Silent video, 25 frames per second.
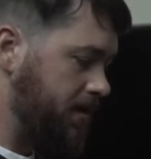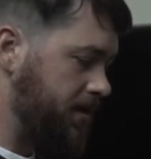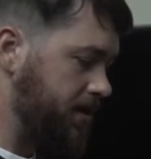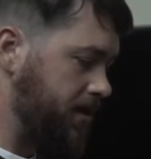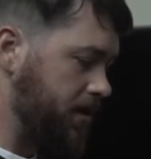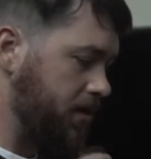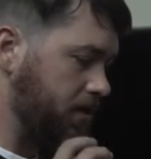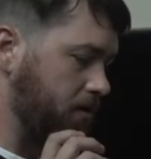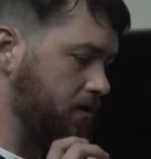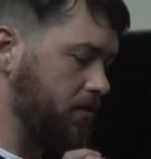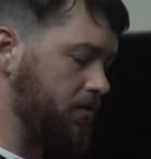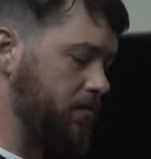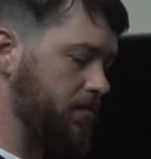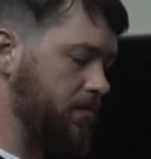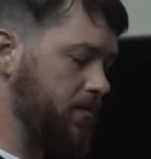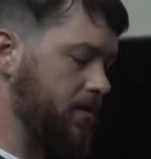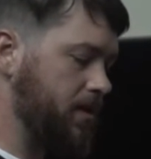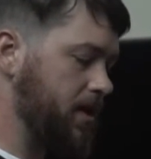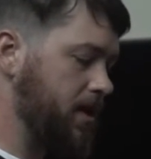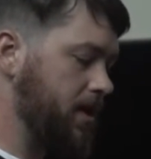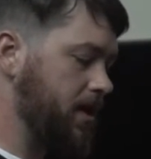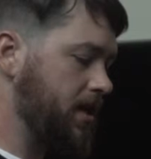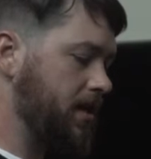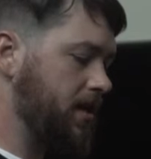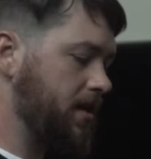So
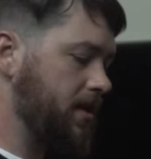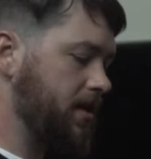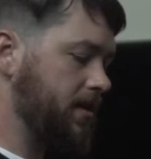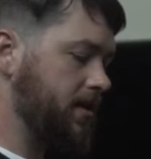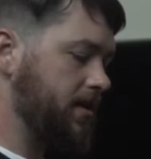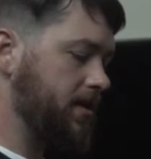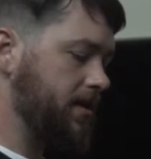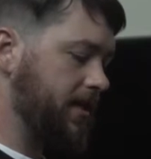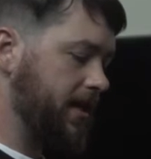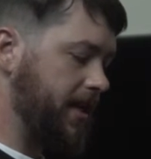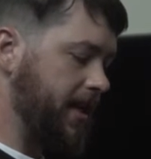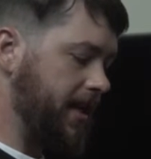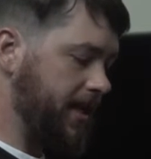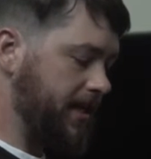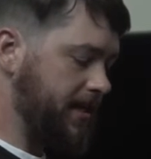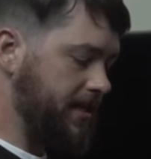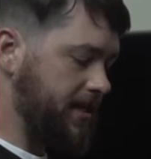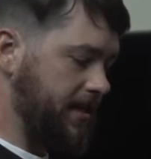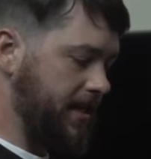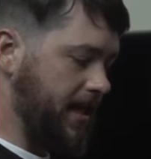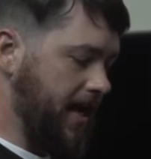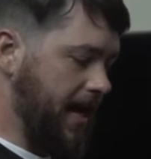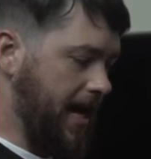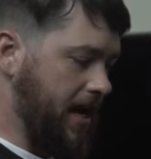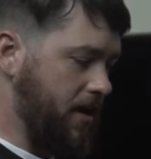getting
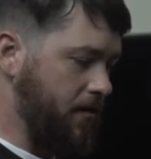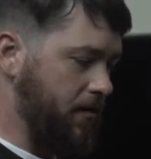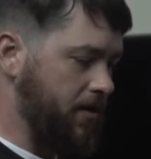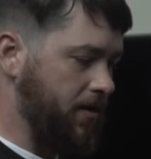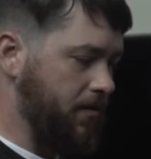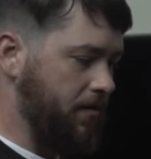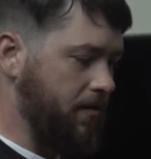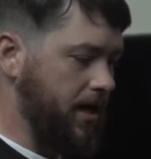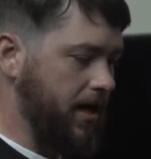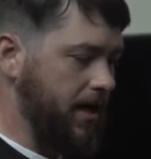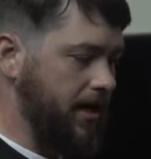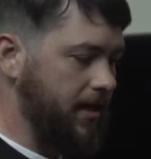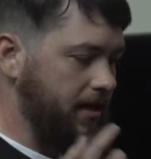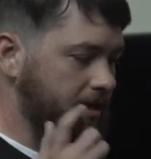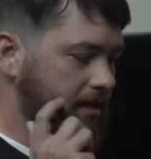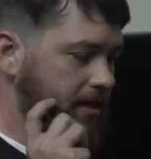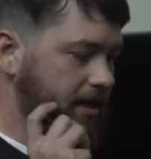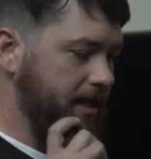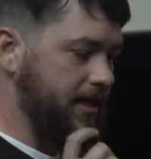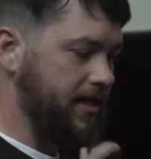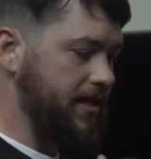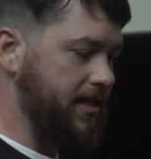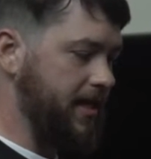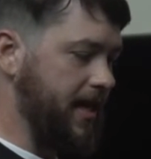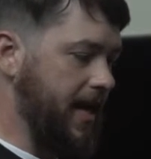to the how and the why. Let's
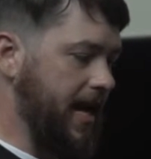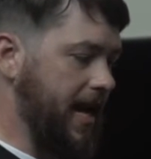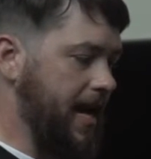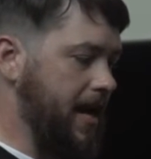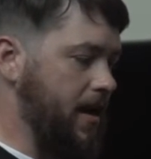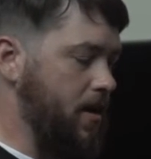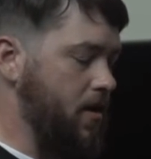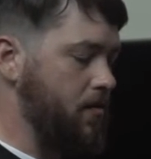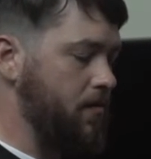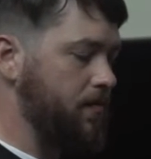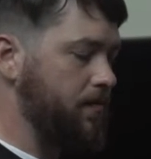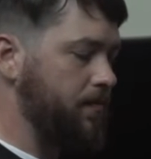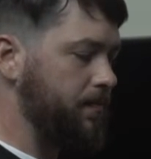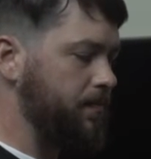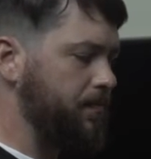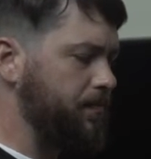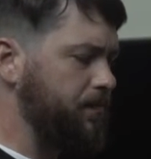get to the how.